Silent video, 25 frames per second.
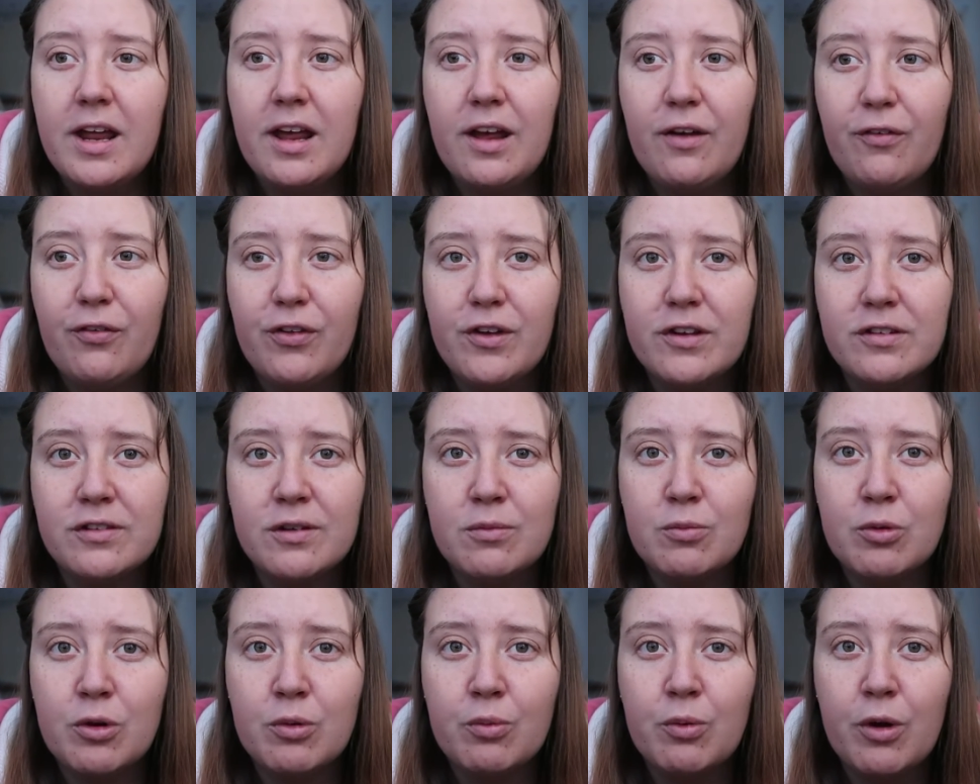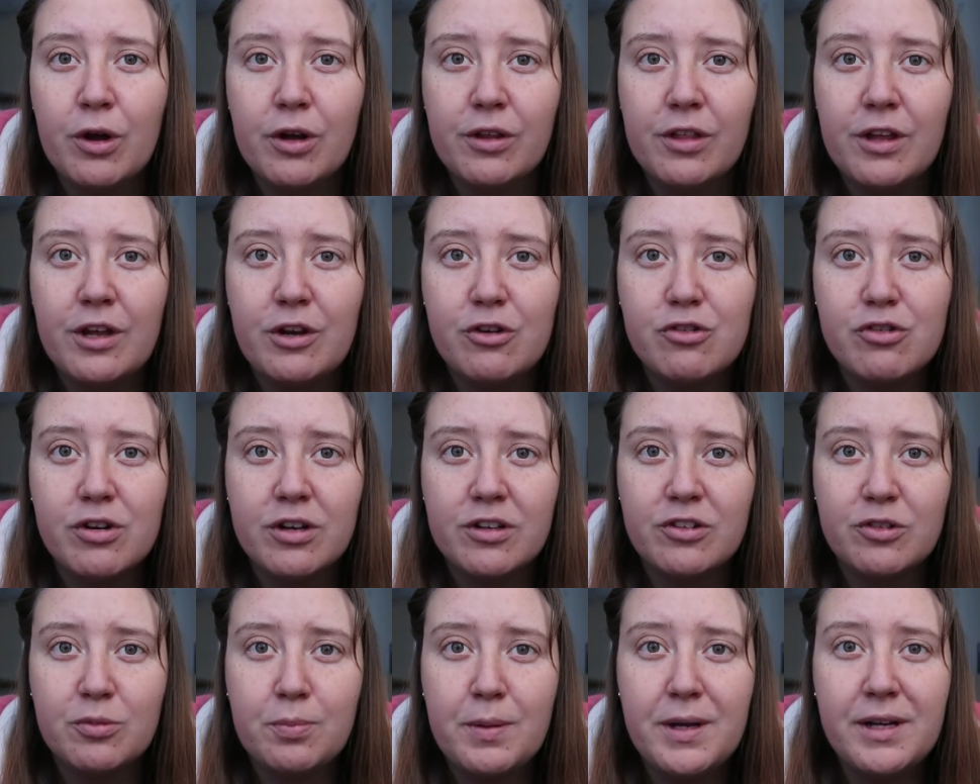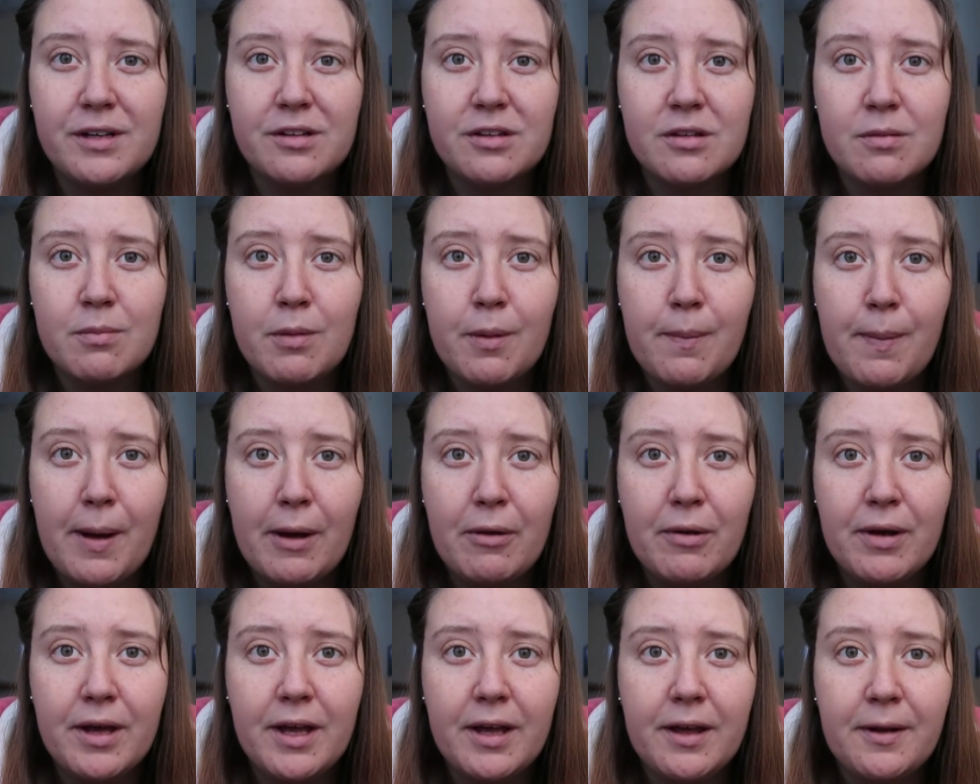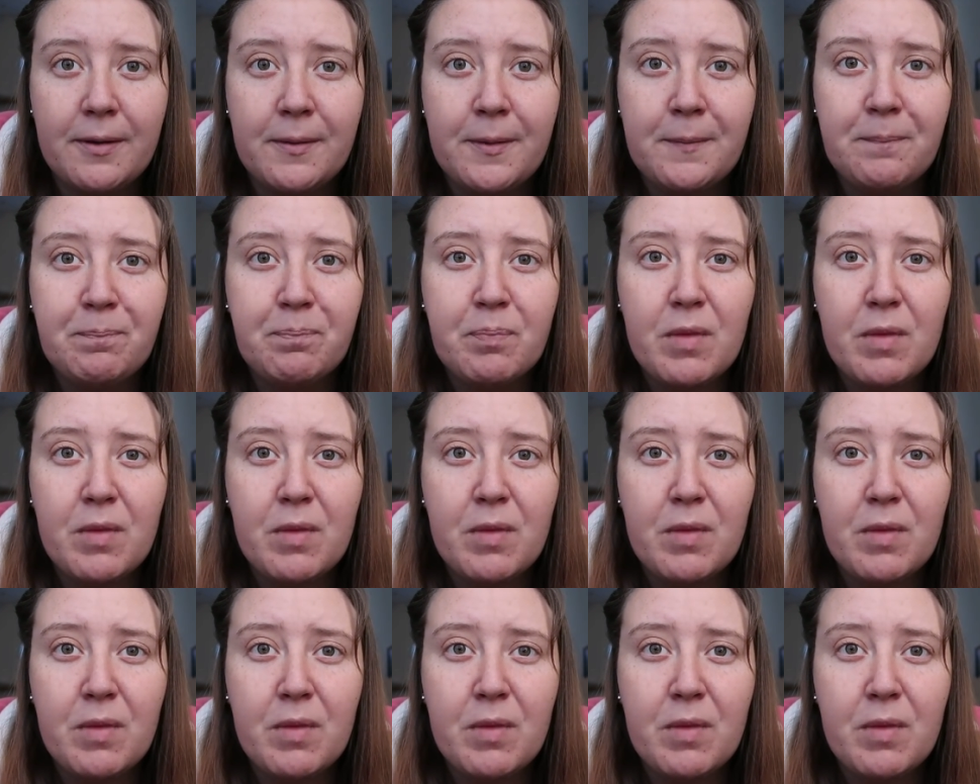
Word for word: If there's someone at work that you trust, speak to them about it.